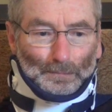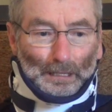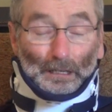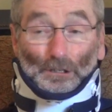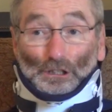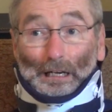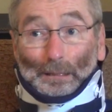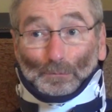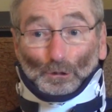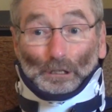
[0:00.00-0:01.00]

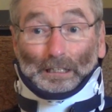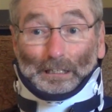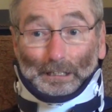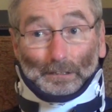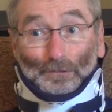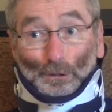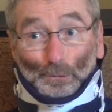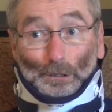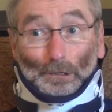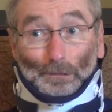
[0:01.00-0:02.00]
on-the-job training, if you will.